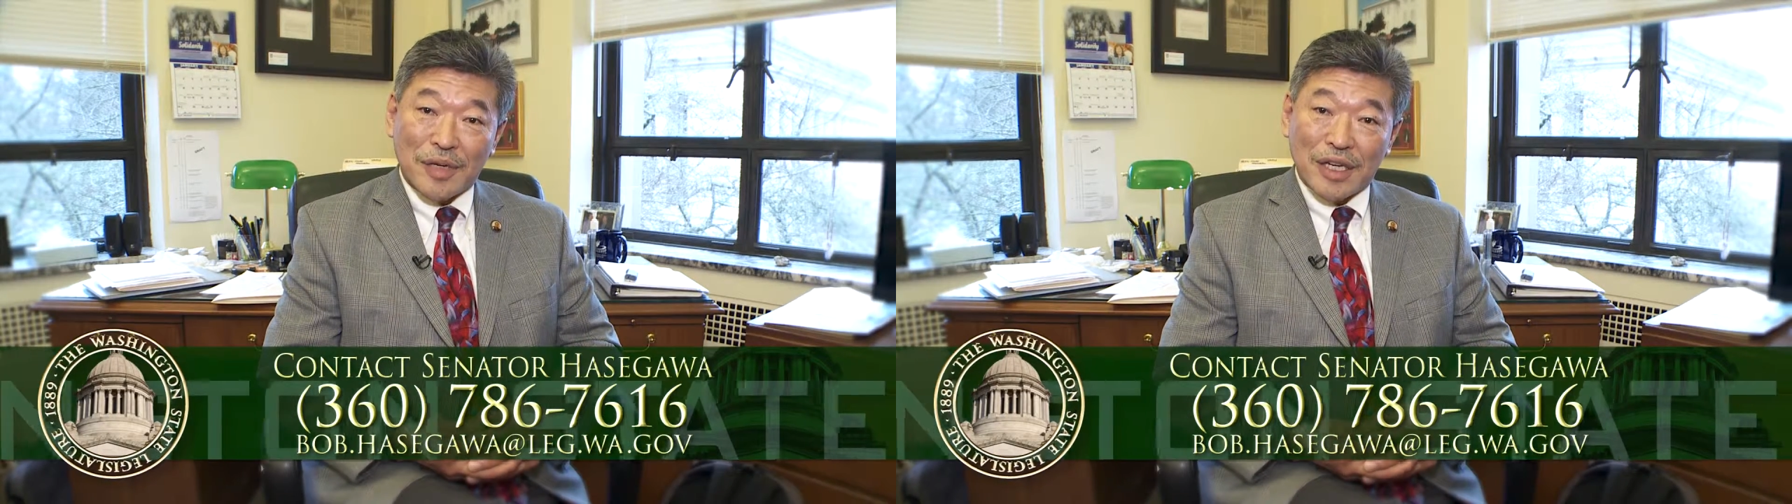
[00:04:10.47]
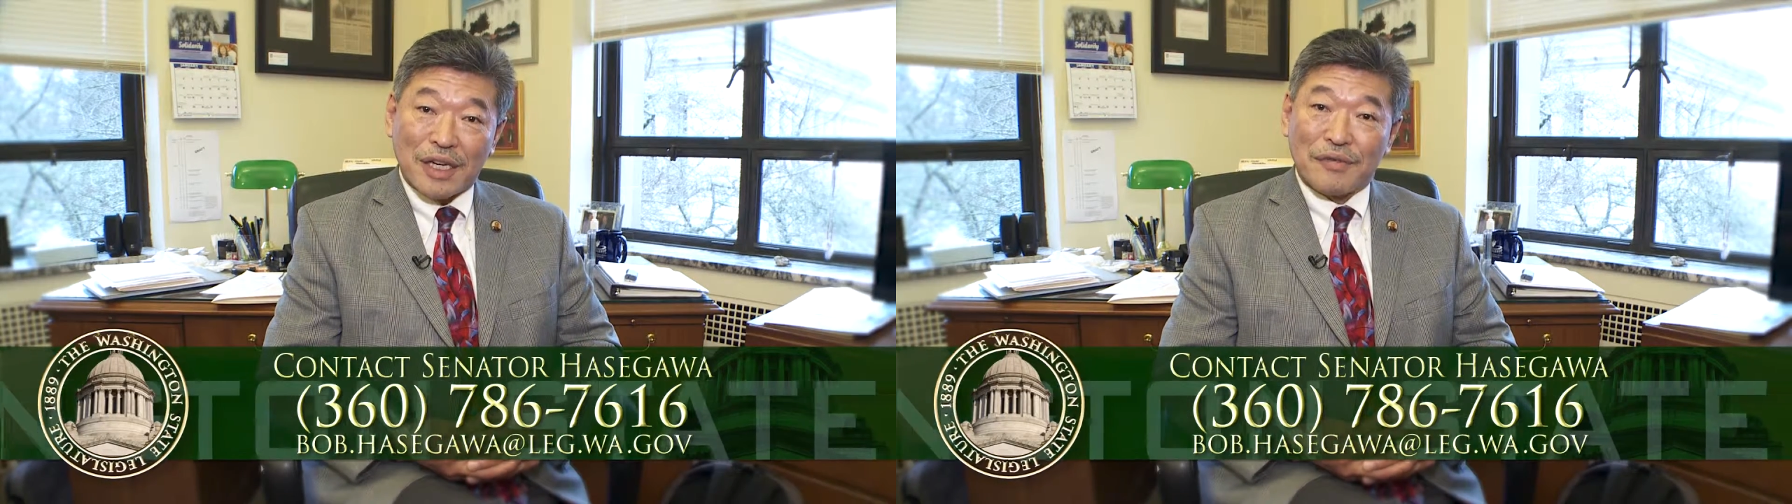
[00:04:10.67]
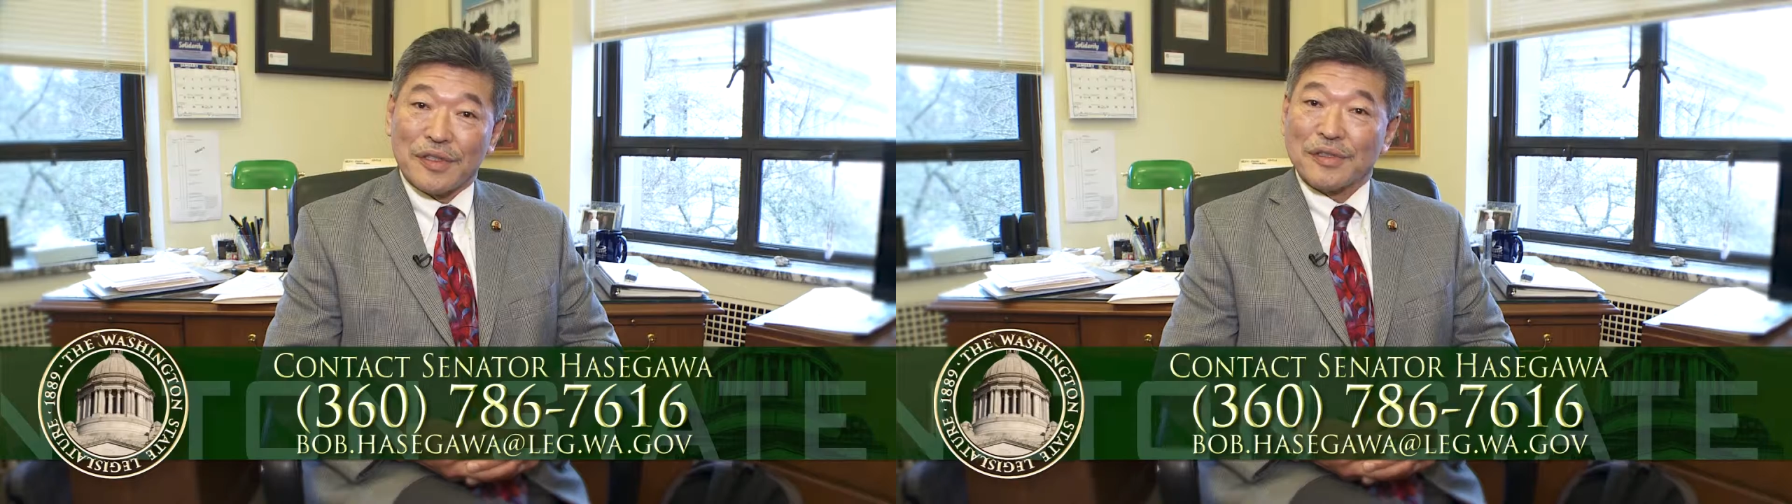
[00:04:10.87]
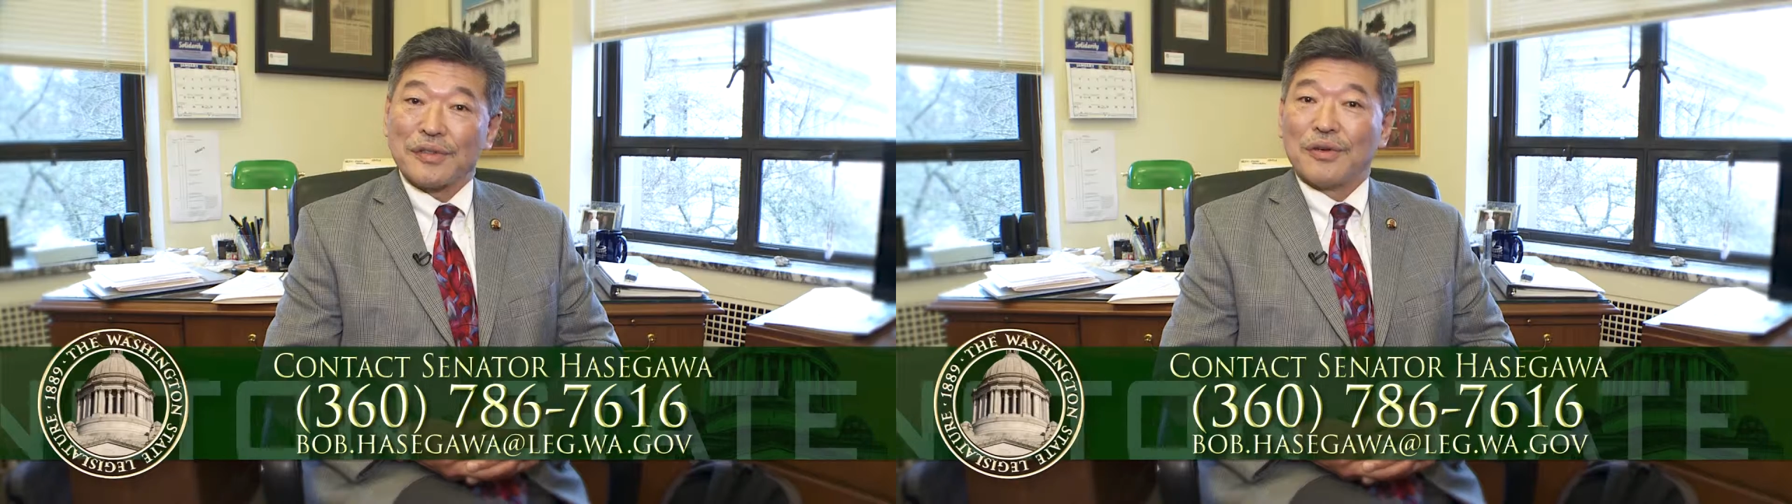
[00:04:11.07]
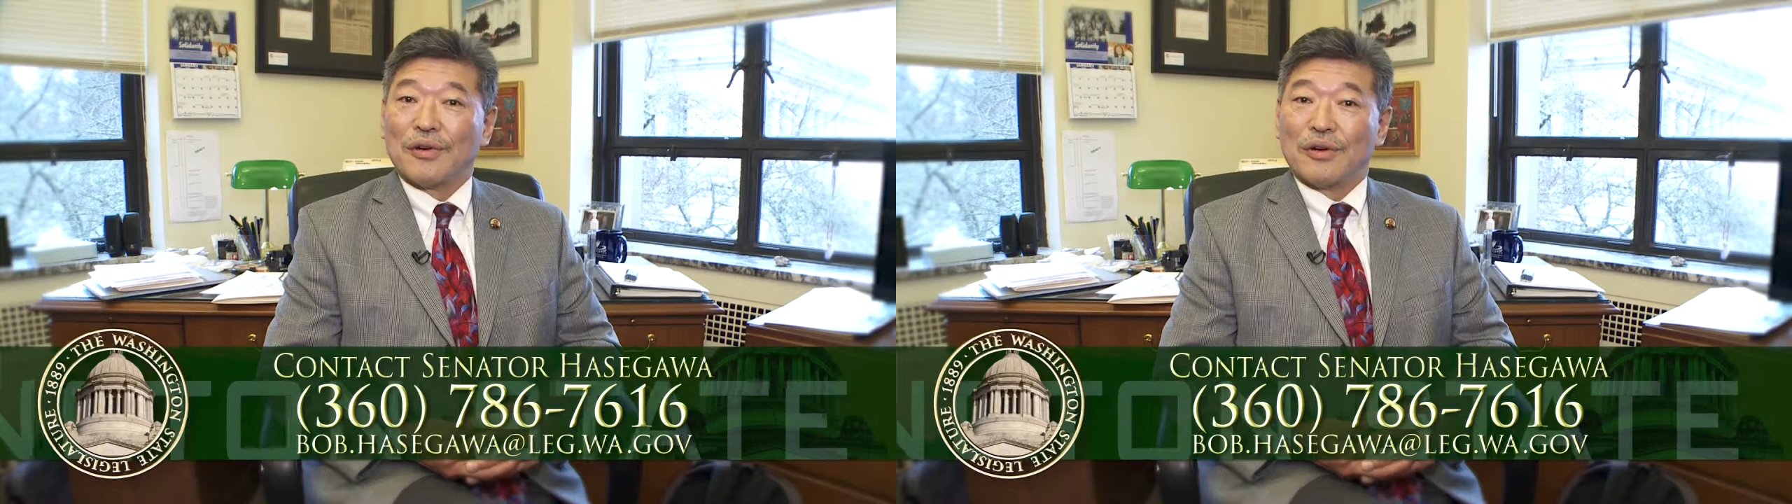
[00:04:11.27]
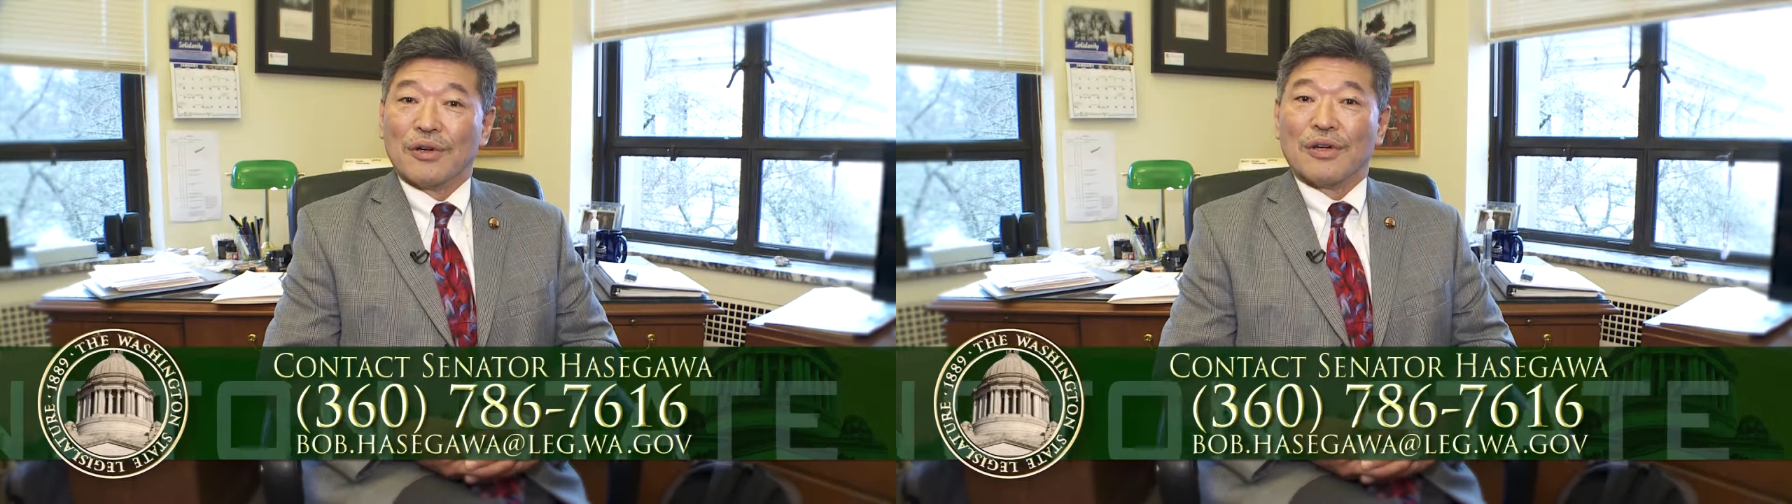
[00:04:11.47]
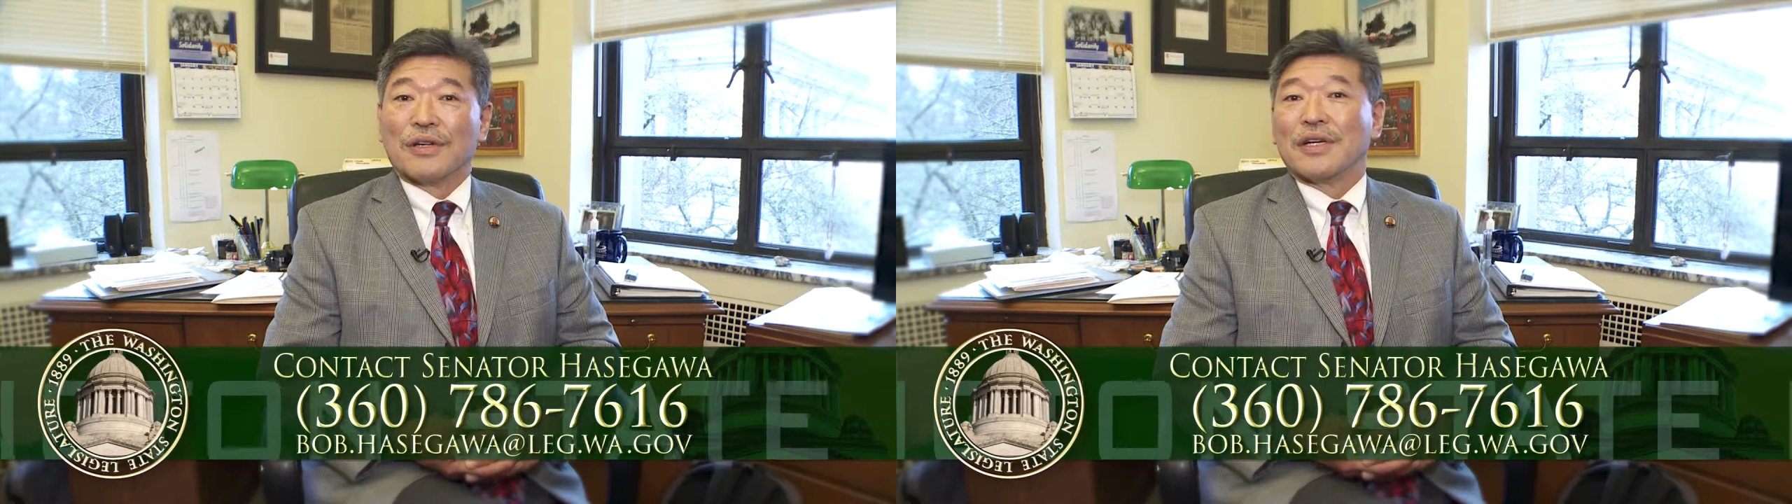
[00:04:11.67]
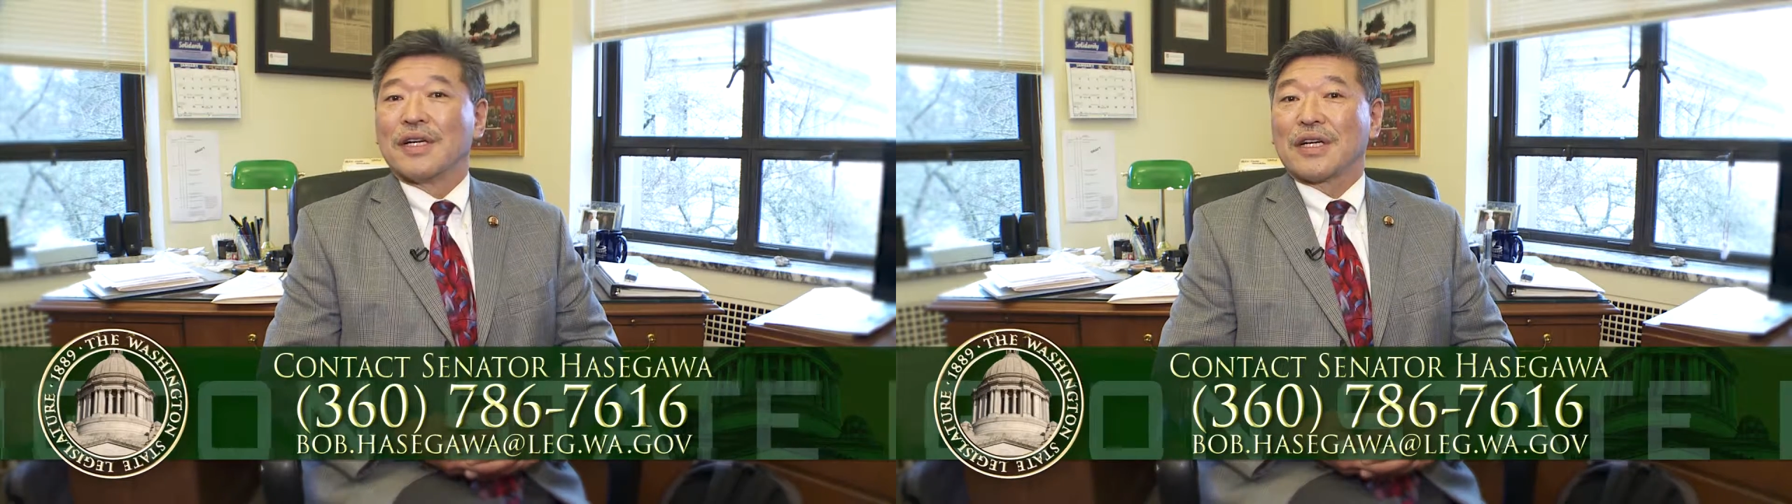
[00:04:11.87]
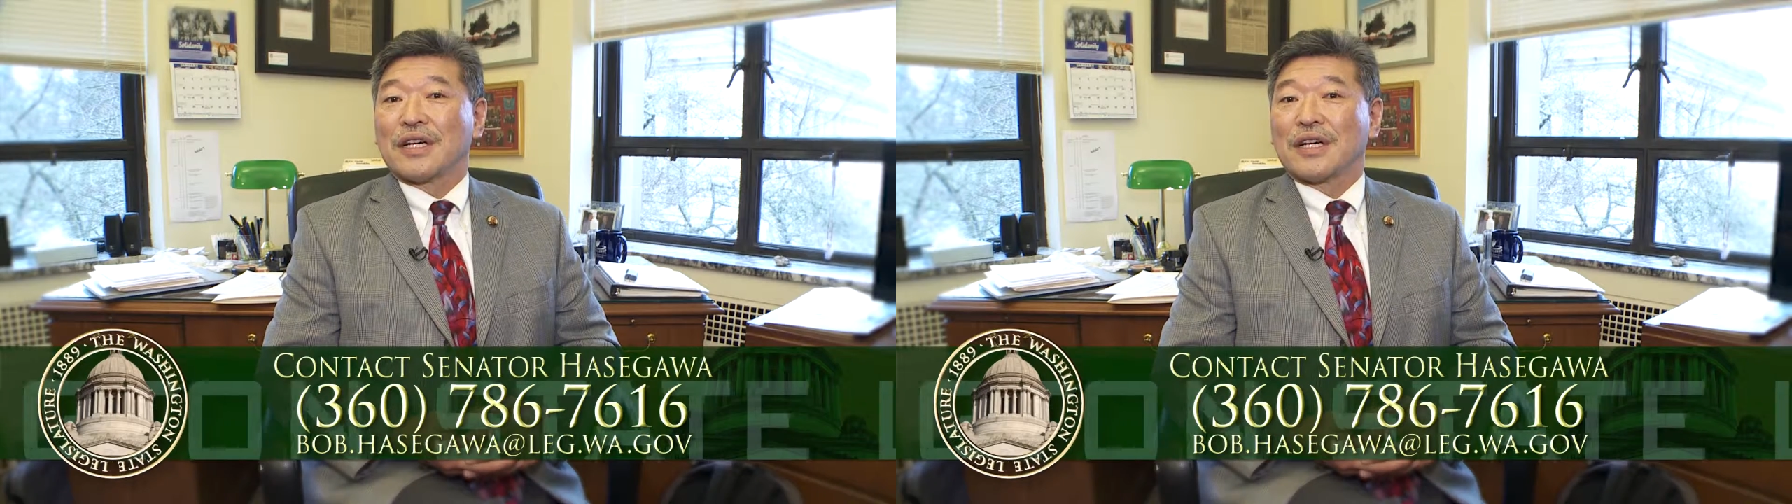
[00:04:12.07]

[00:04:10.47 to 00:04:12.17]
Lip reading: my office or